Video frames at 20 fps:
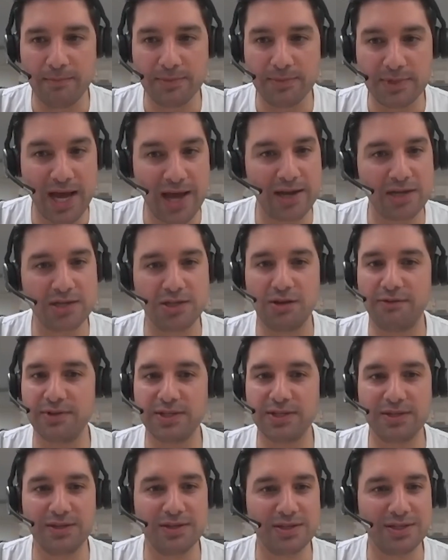data
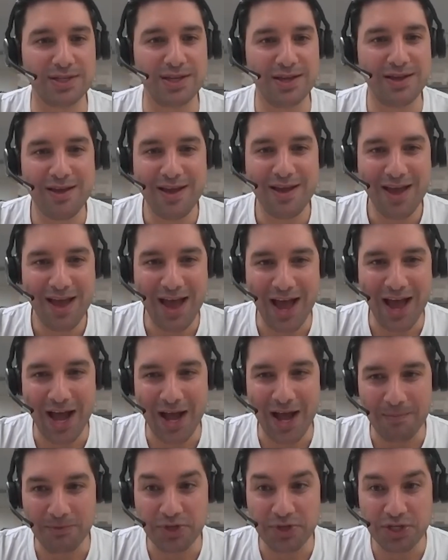services
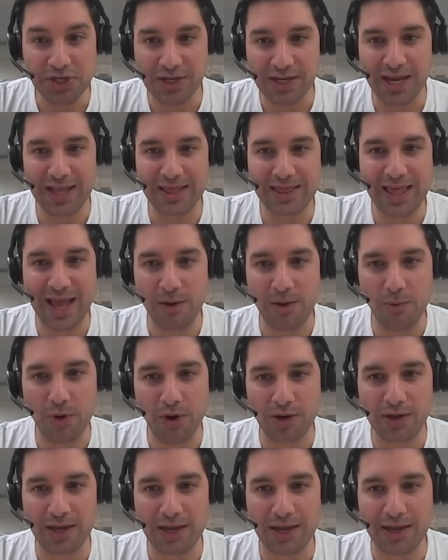to get that
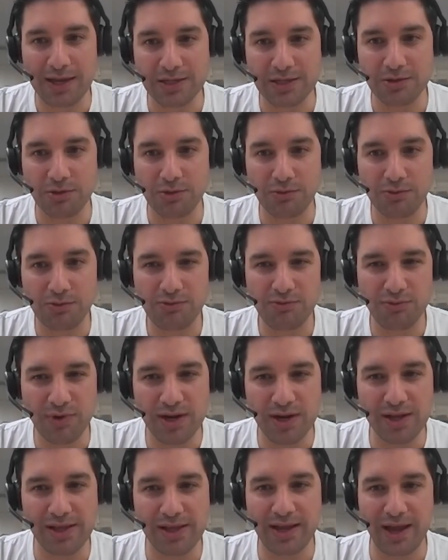working and to
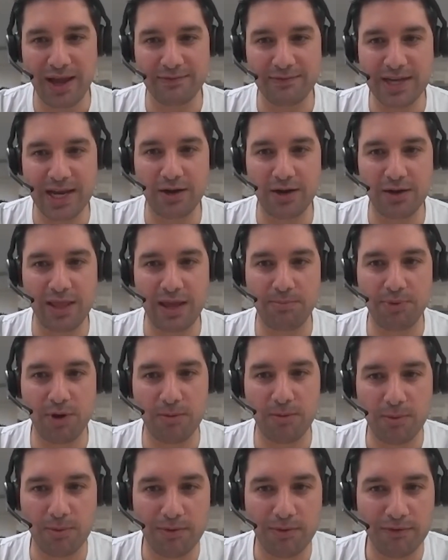really kind of take on that
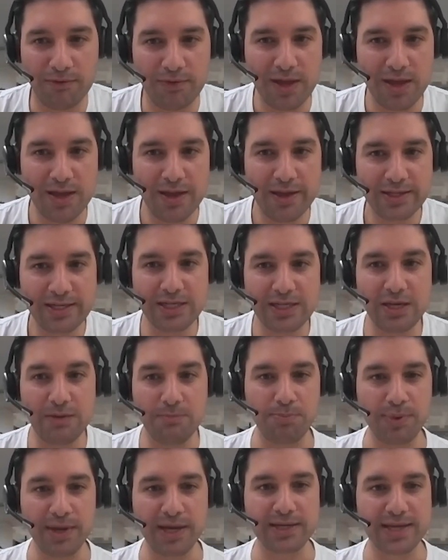problem of essentially
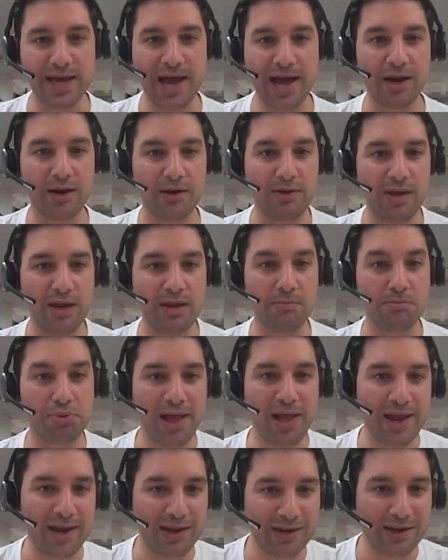big data in
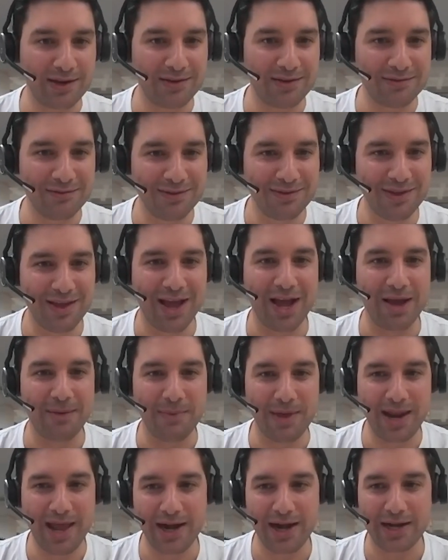planning
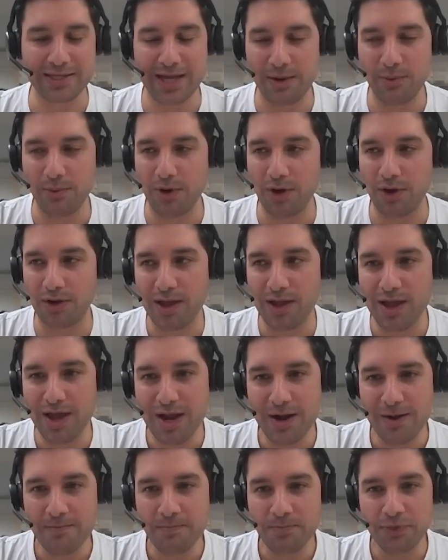and how does that work?
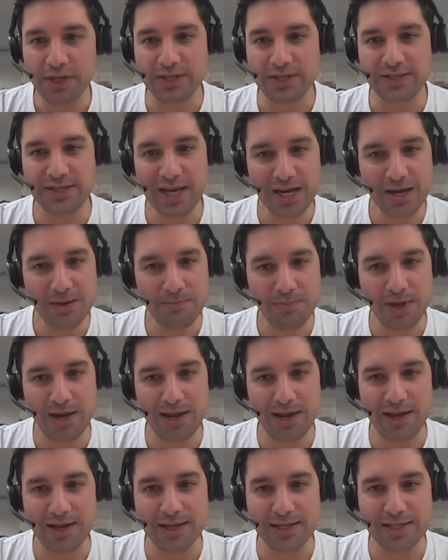The second bit
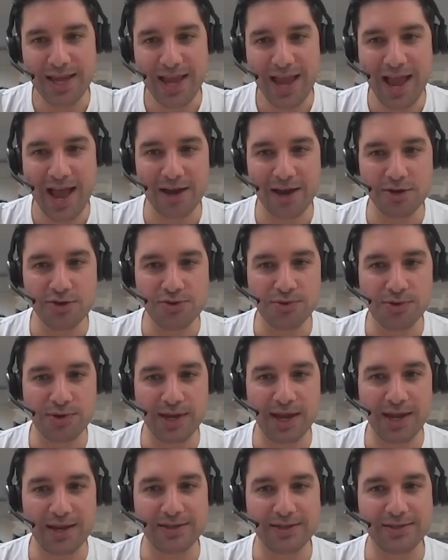is, how do you
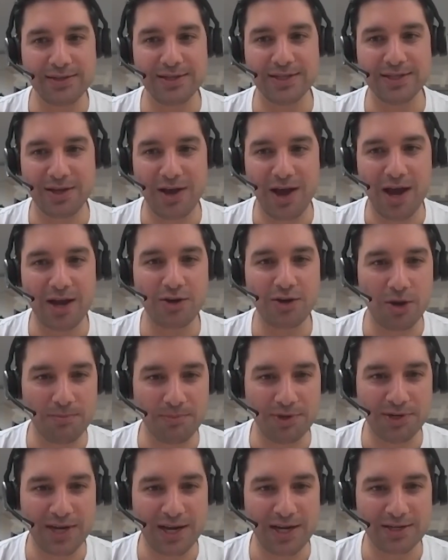get design
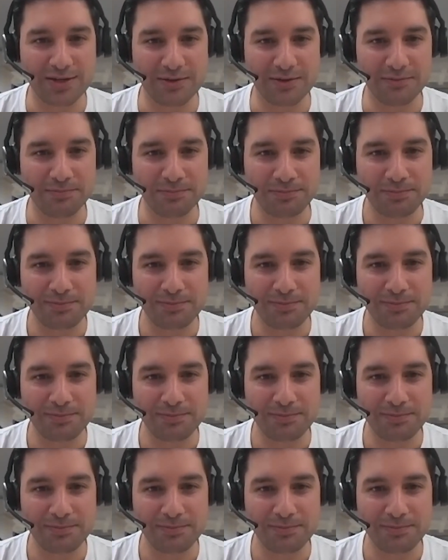computation